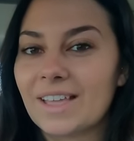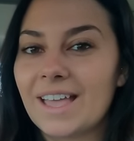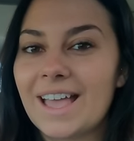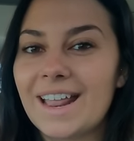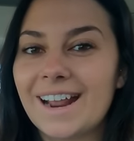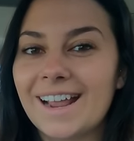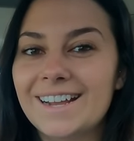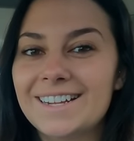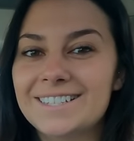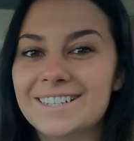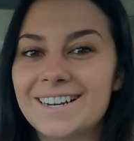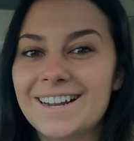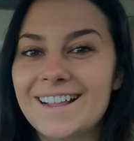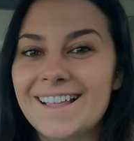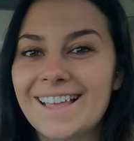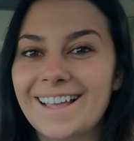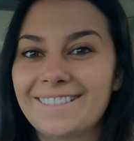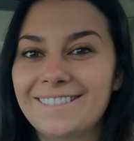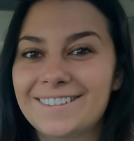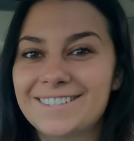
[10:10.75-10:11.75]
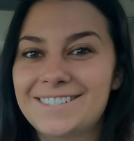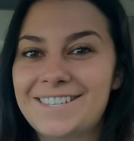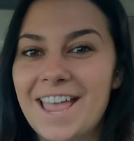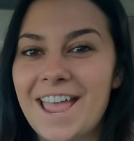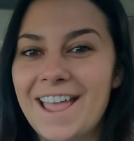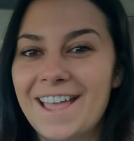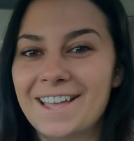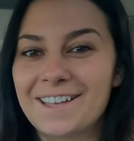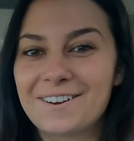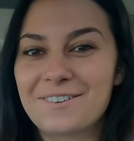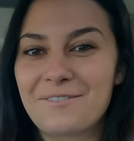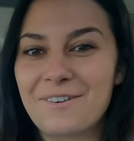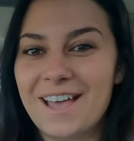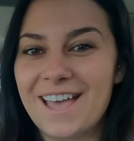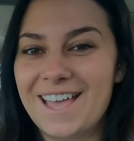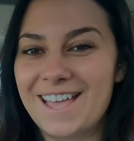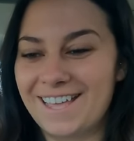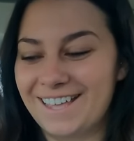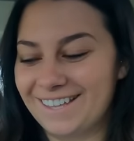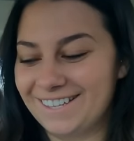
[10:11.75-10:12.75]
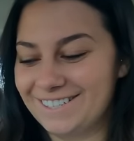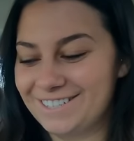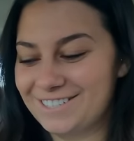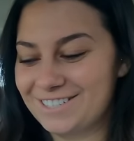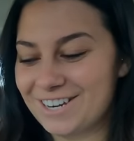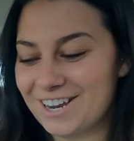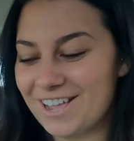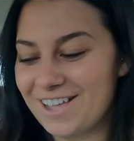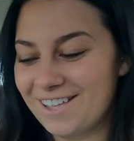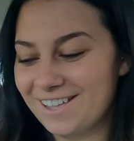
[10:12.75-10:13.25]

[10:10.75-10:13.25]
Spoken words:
and I didn't get the sandwich.